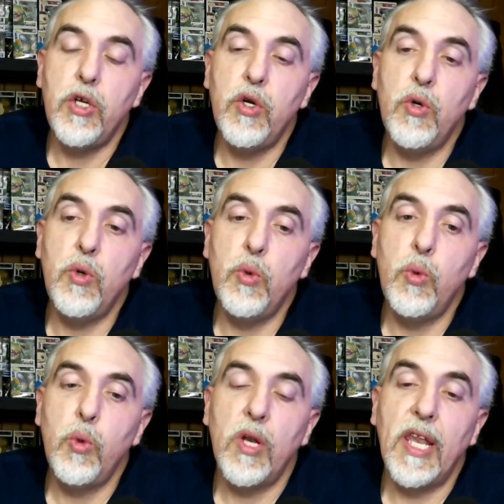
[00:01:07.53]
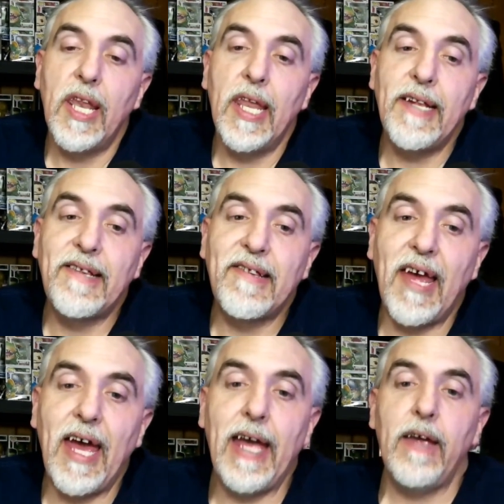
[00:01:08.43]
you, let's
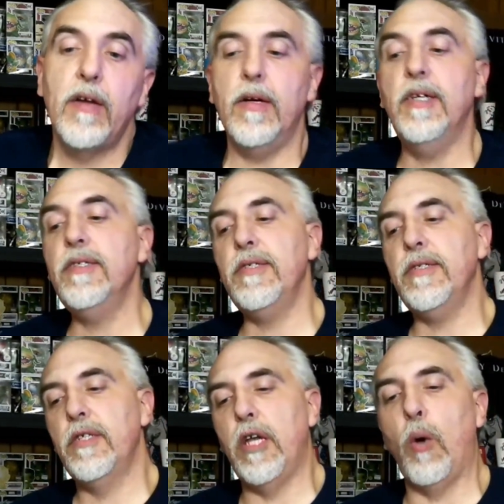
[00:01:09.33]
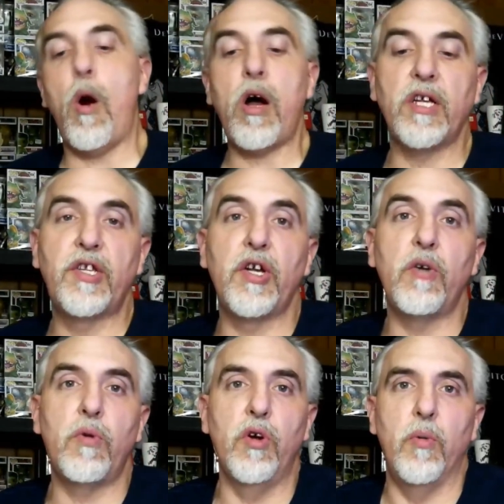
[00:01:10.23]
say, you walk
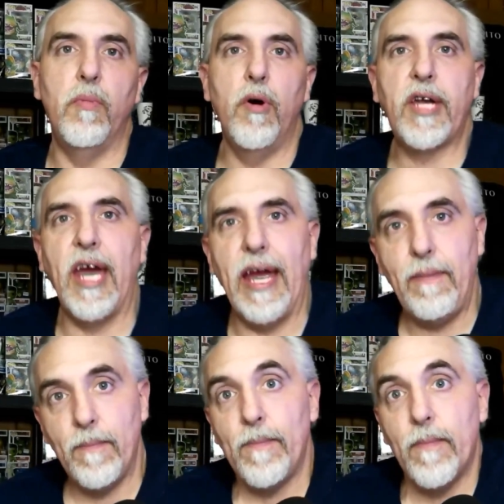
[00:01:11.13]
into a room, okay,